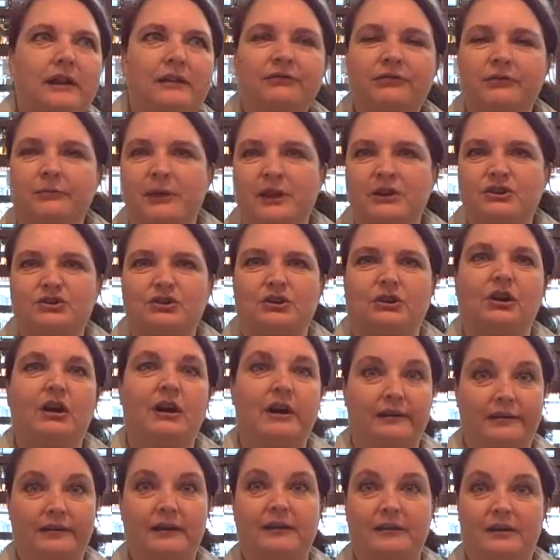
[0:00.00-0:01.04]
information or
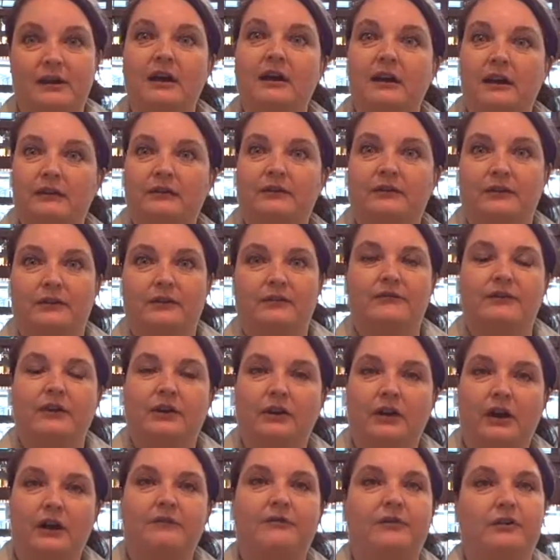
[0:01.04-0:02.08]
content nuggets that
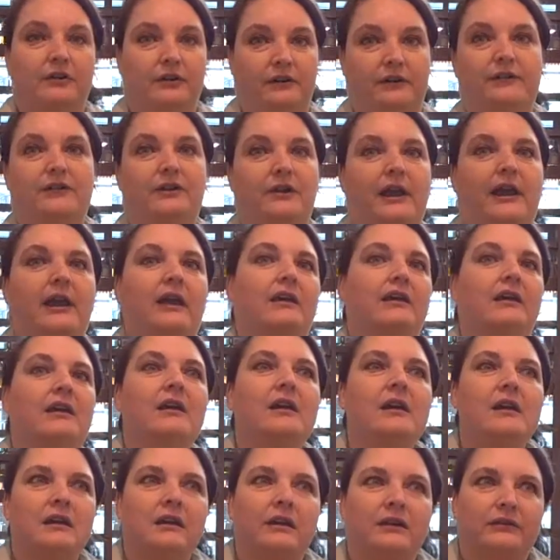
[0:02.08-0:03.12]
very often are in their head.
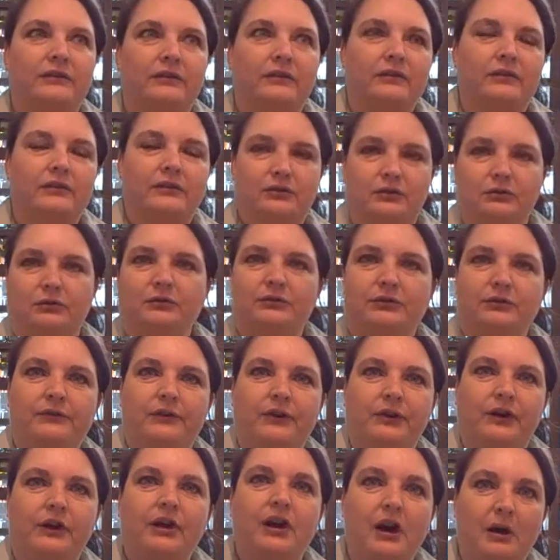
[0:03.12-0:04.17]
Because the tools are
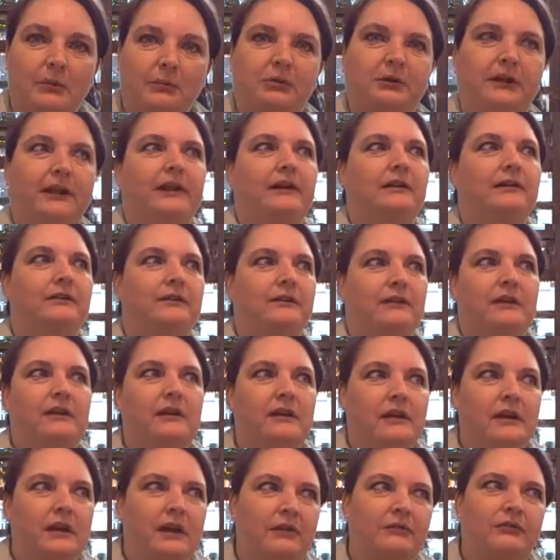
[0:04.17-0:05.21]
very complex.
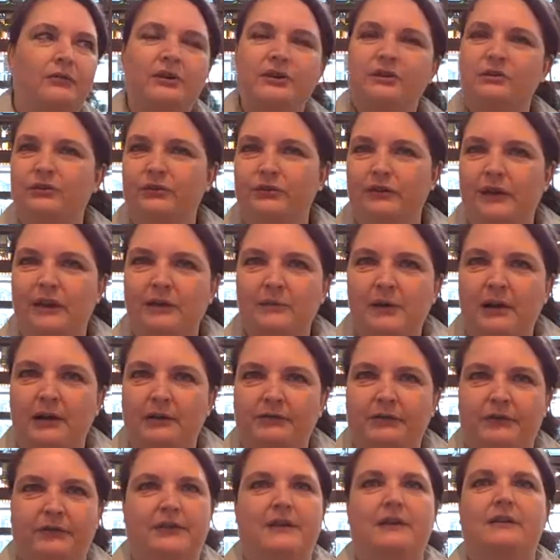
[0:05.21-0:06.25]
We use email
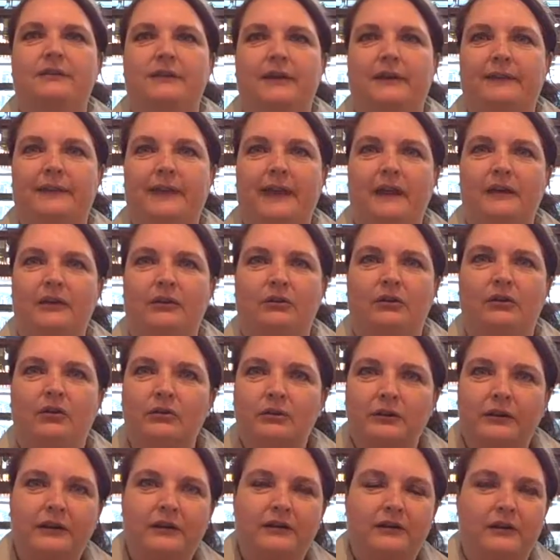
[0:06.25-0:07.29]
for things like that. You're
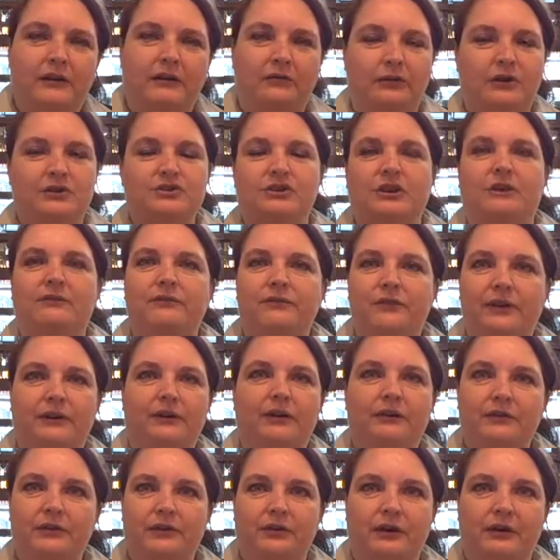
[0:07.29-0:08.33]
only reaching a
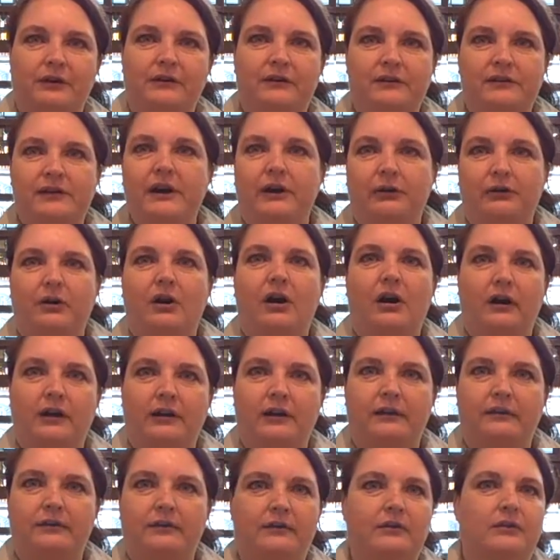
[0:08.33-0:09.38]
very, very narrow
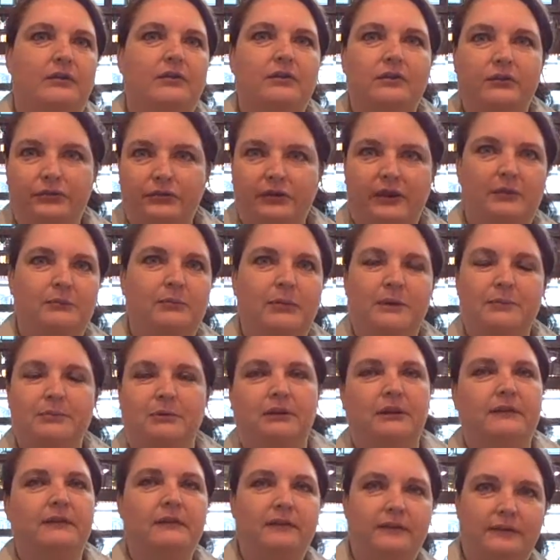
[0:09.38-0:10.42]
audience, those 10 people
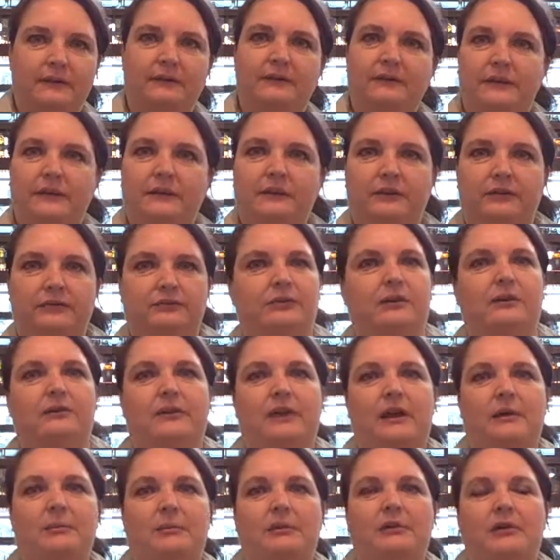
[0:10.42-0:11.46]
on the CC list, for
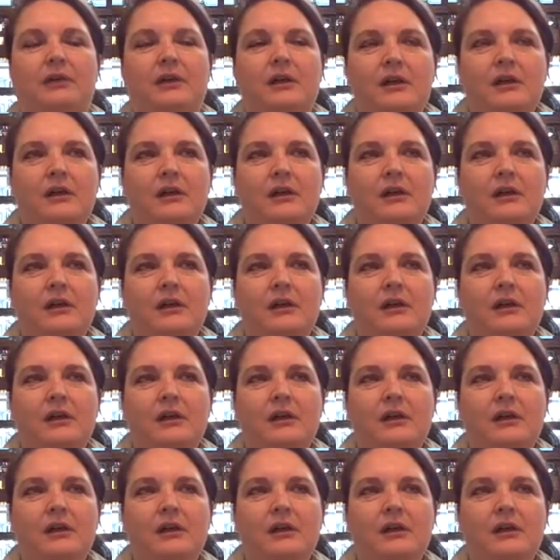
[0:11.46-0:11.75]
example.